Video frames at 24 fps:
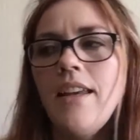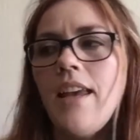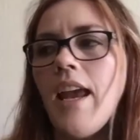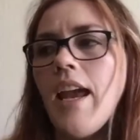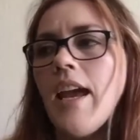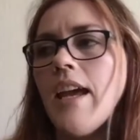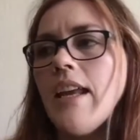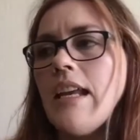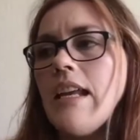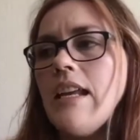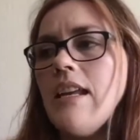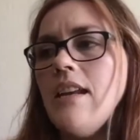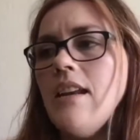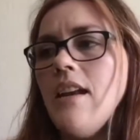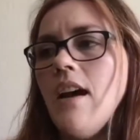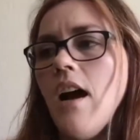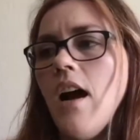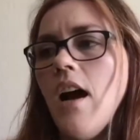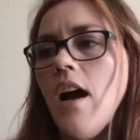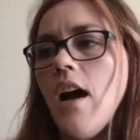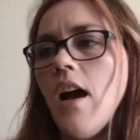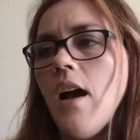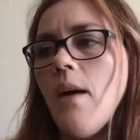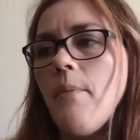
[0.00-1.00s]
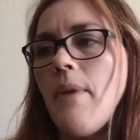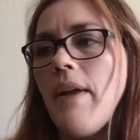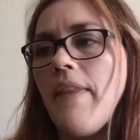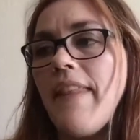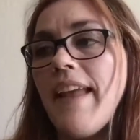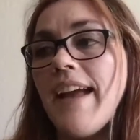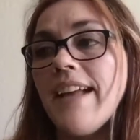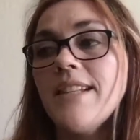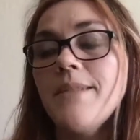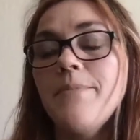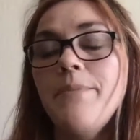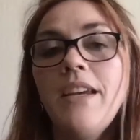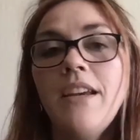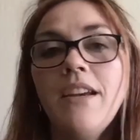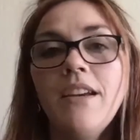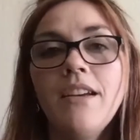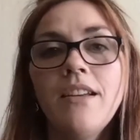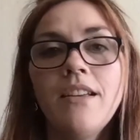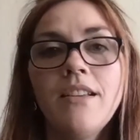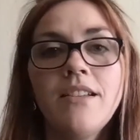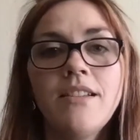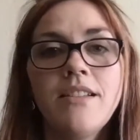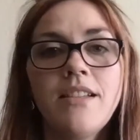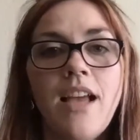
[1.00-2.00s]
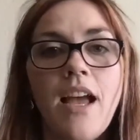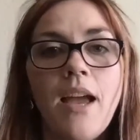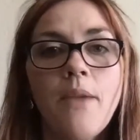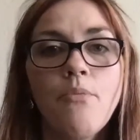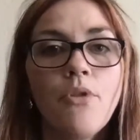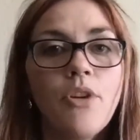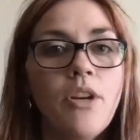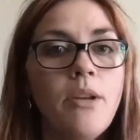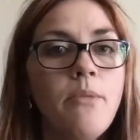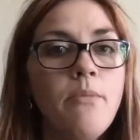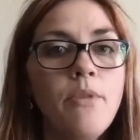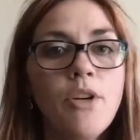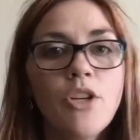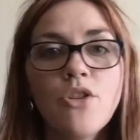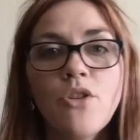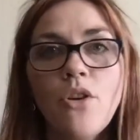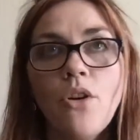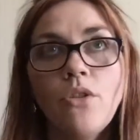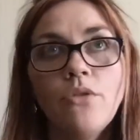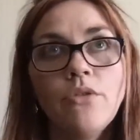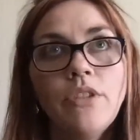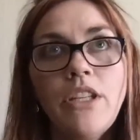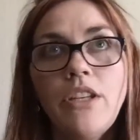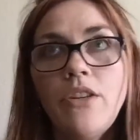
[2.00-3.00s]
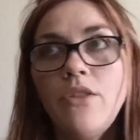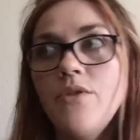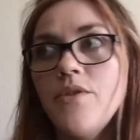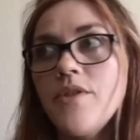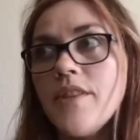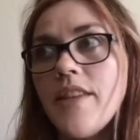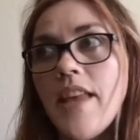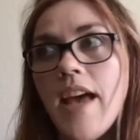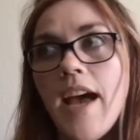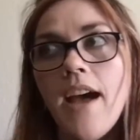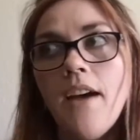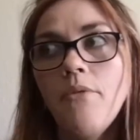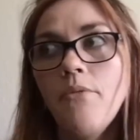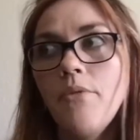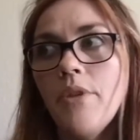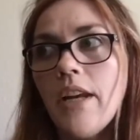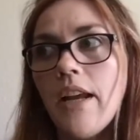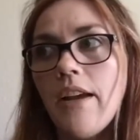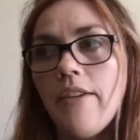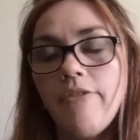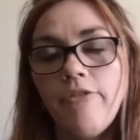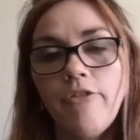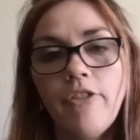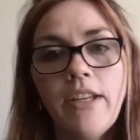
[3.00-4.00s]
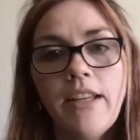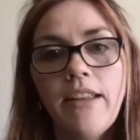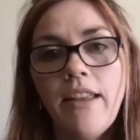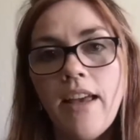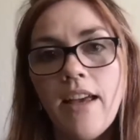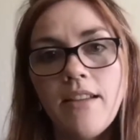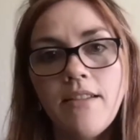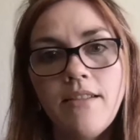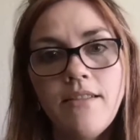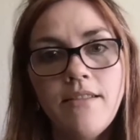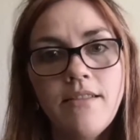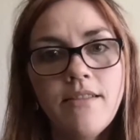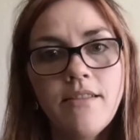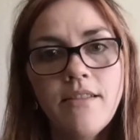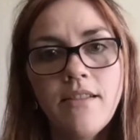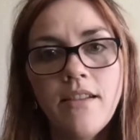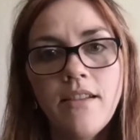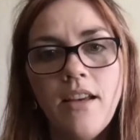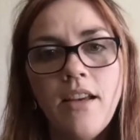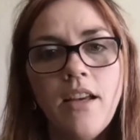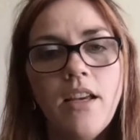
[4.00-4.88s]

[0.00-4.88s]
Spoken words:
Canon, and that's because I pretty much only use that when I freelance.